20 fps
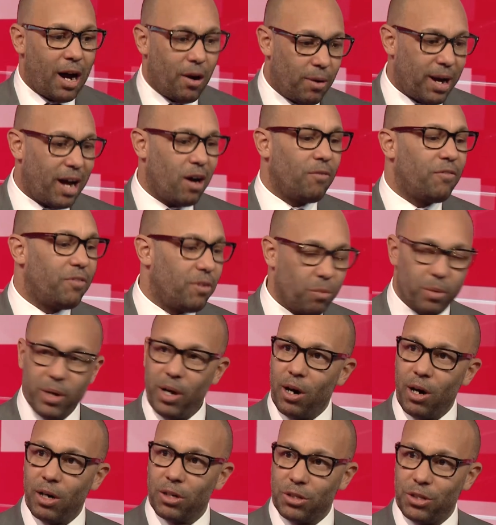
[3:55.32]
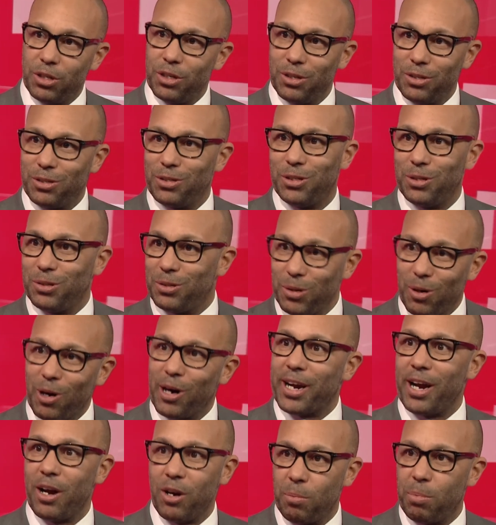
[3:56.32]
helpful we are to our
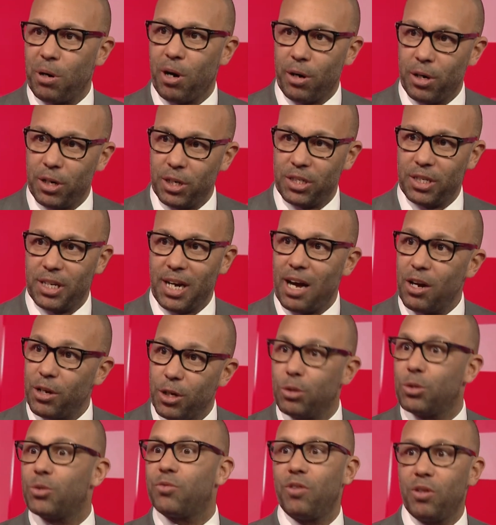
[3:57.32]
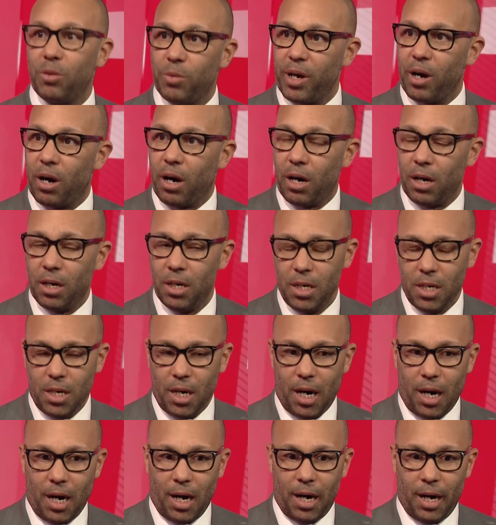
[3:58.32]
counterparties and how useful we are.
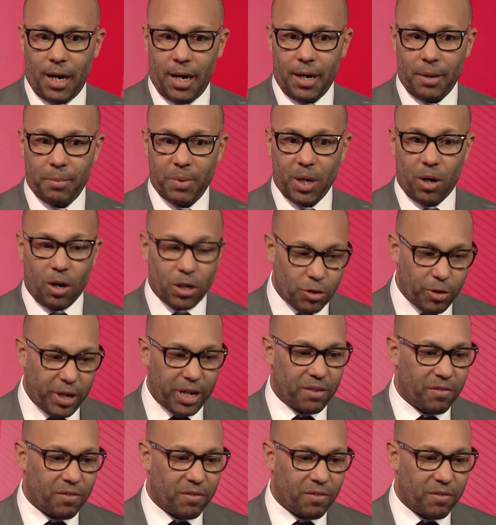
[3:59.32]
Our trading